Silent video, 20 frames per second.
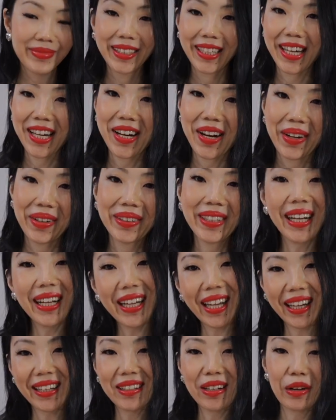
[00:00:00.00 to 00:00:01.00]
you know,
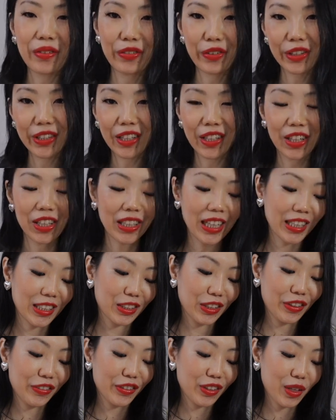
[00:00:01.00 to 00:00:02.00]
again, for the
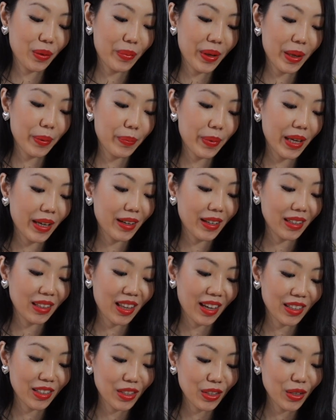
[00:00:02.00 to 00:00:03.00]
collector, for the big, big
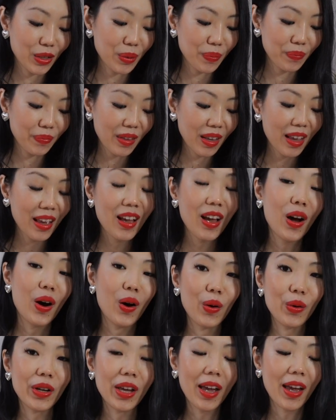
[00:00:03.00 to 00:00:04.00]
collector
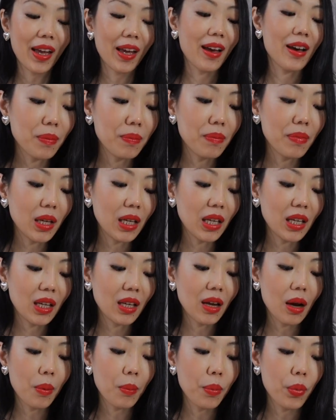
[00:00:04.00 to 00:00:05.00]
okay,
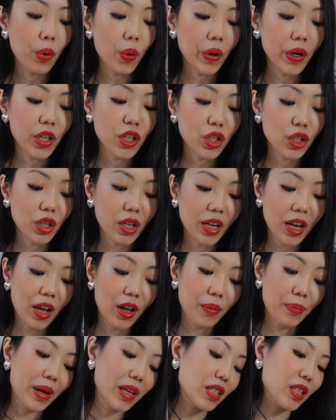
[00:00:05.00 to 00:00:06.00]
mini boy
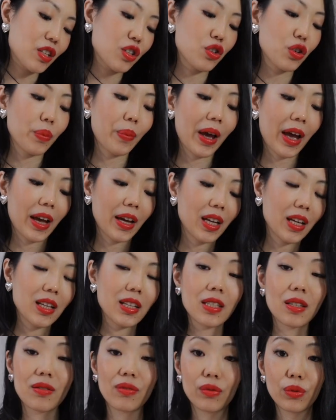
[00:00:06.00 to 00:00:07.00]
Chanel messenger bag
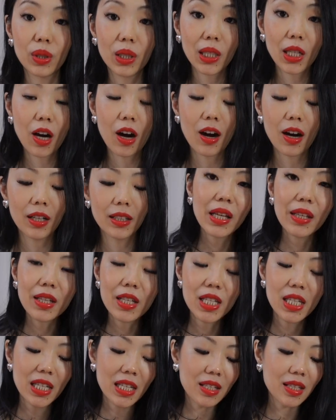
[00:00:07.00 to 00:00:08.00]
is really hot
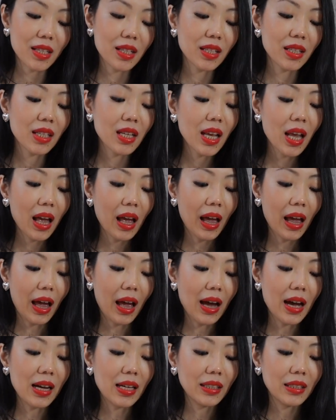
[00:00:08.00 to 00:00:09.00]
this season
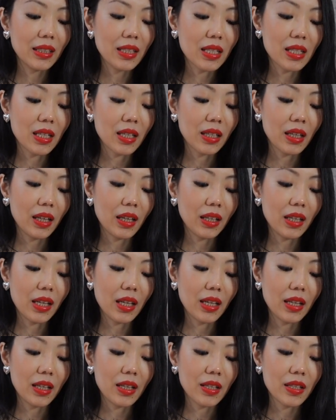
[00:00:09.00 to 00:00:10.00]
and it
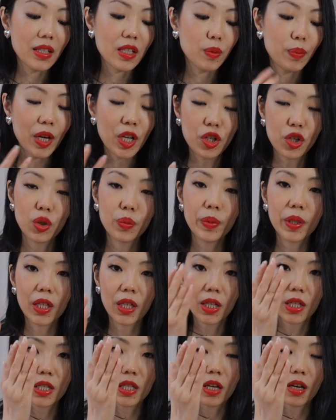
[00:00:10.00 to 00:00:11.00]
is special
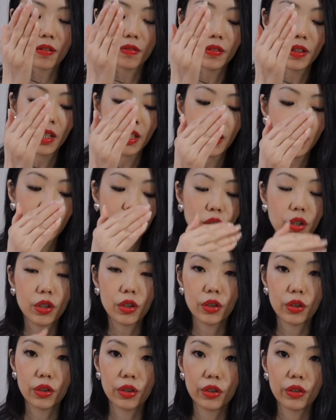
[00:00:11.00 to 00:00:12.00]
because of the
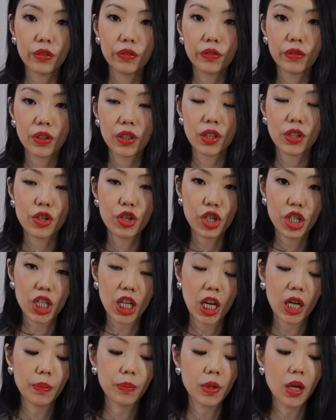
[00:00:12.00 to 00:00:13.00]
curved
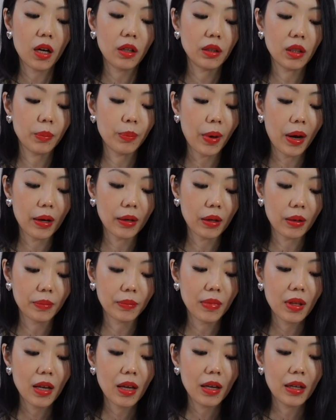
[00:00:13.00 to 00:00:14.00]
shape on the
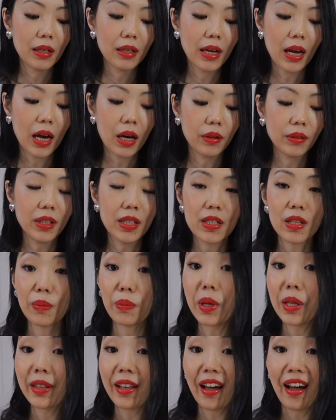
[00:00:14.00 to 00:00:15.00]
bottom. Now, does it
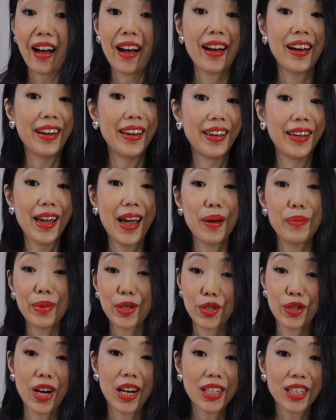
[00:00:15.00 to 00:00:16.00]
mean that I am
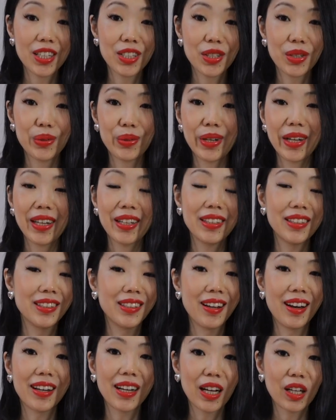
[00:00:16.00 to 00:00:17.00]
attracted to it?
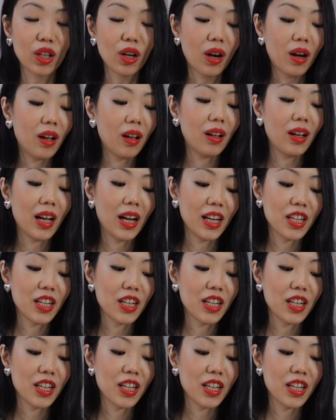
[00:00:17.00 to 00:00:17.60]
Not at all.